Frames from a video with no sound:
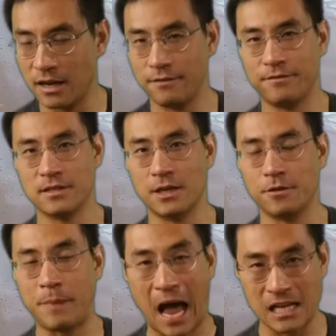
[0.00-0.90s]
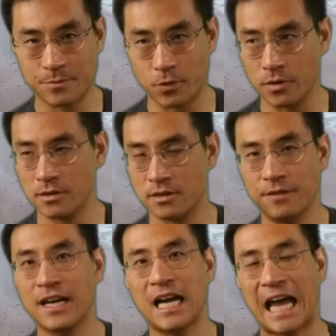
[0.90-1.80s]
They have several passports,
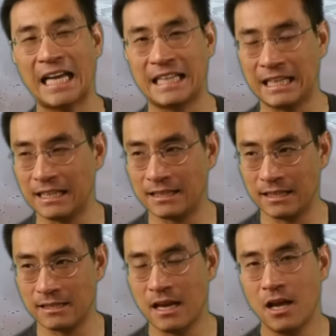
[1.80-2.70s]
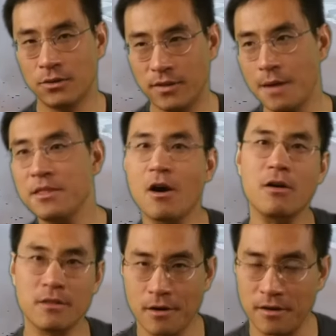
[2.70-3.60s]
different kind of identities. To them,
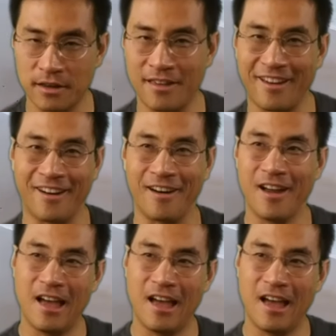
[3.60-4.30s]
they're already there.